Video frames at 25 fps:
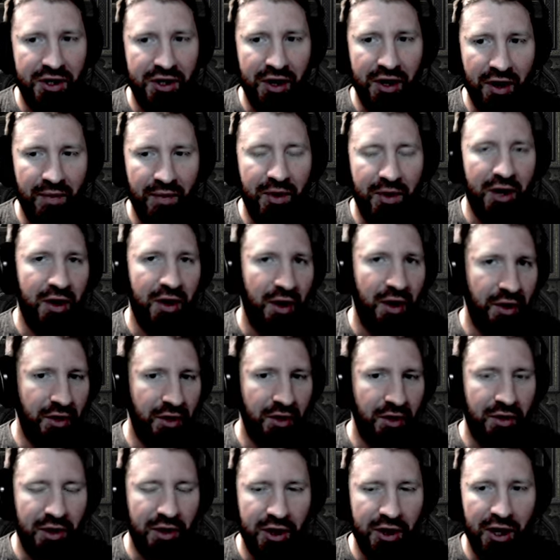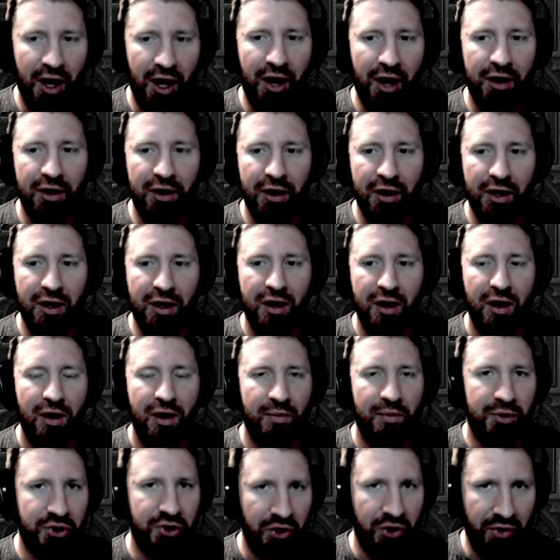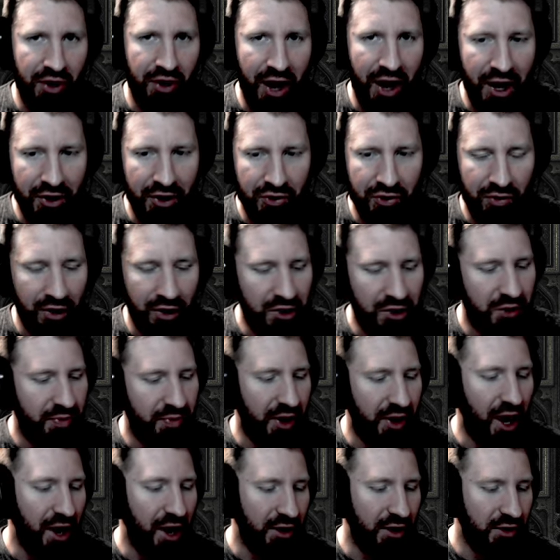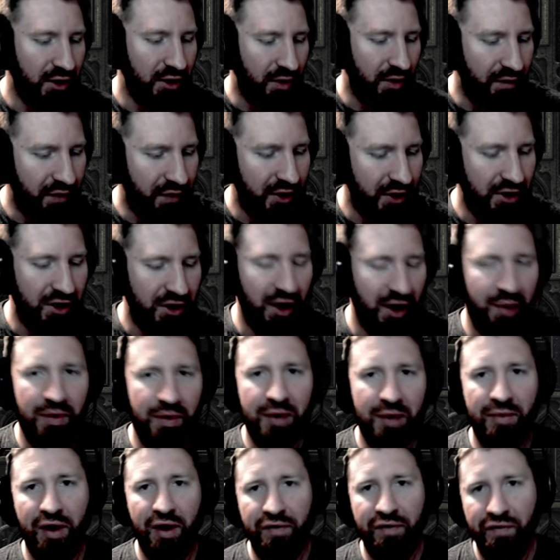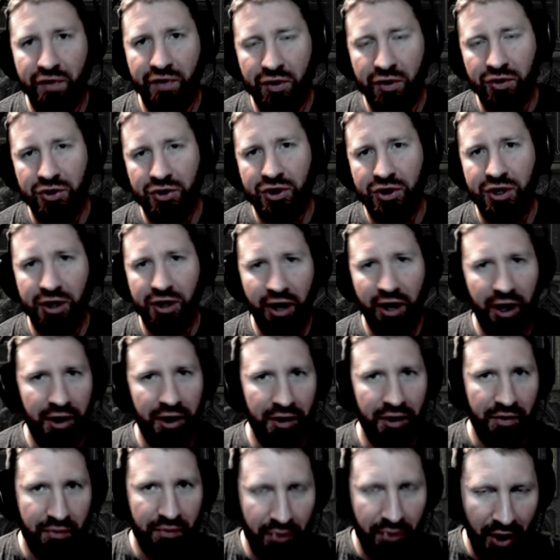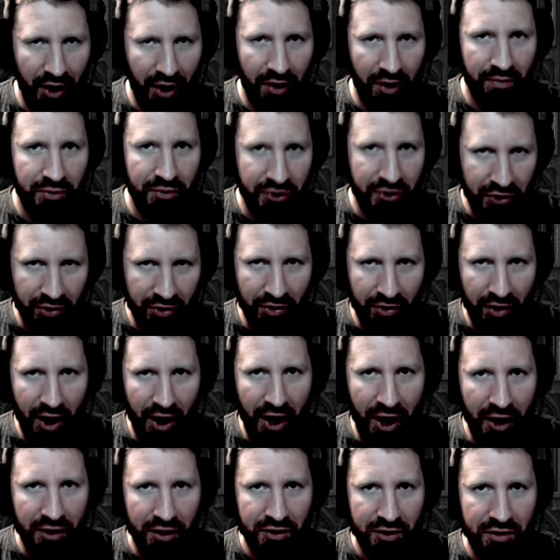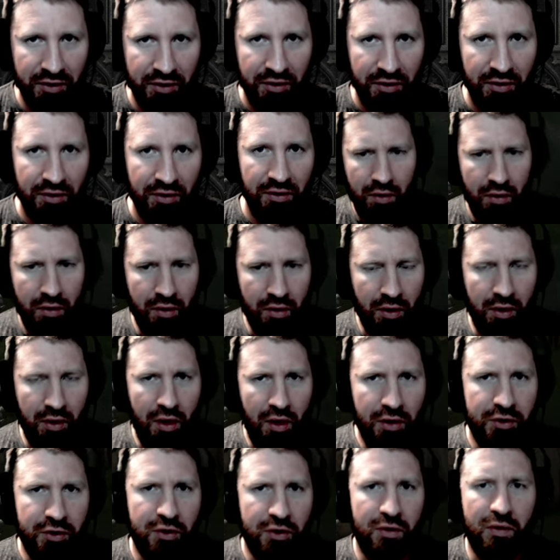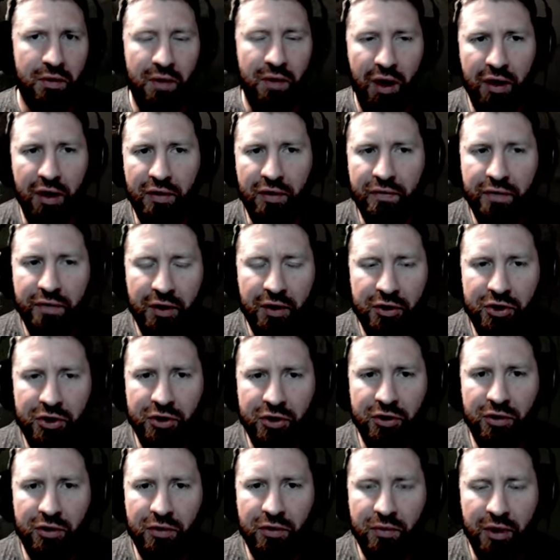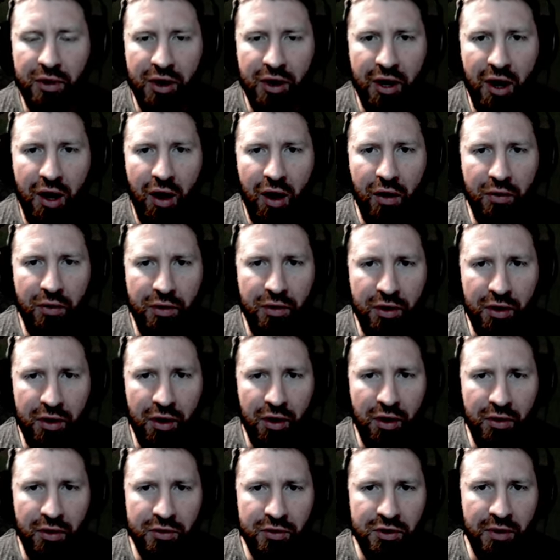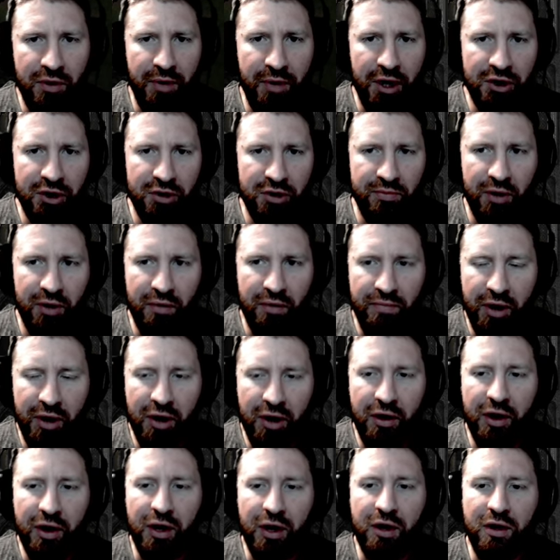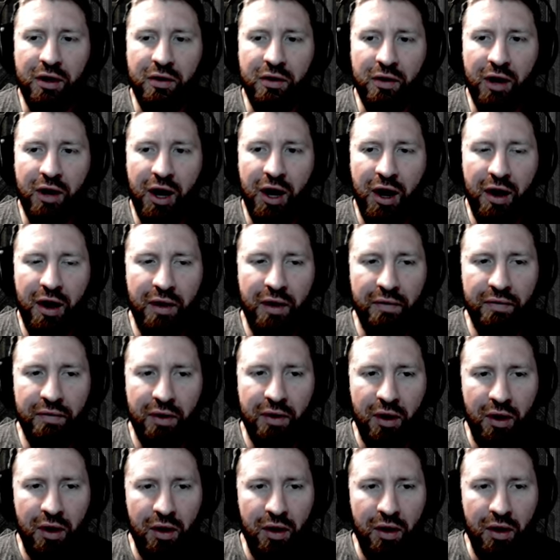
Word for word: to get me another godly Berserker Axe, or let's be honest, I'm fixing to get me my first godly rare Berserker Axe. They're also quite versatile with how you can use them as a barbarian. You can have